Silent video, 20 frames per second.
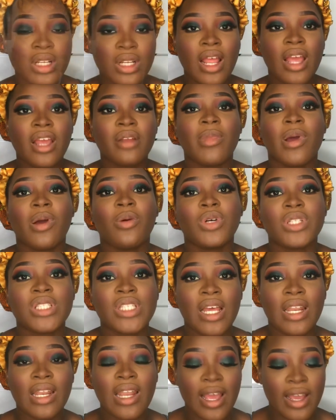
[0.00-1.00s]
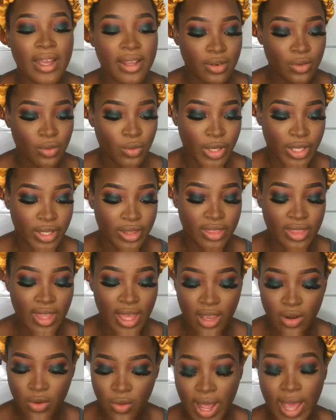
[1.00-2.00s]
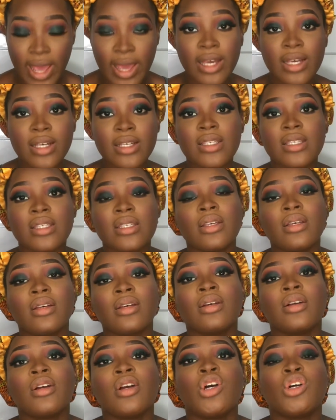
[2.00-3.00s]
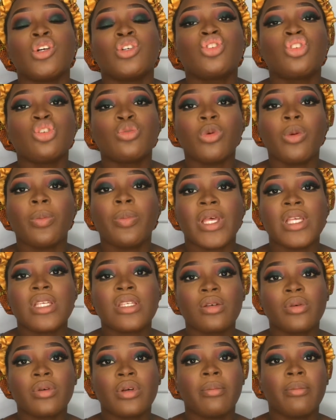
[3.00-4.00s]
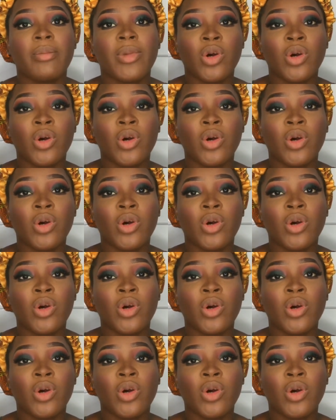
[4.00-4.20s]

to line my waterline with the NYX Jumbo Pencil in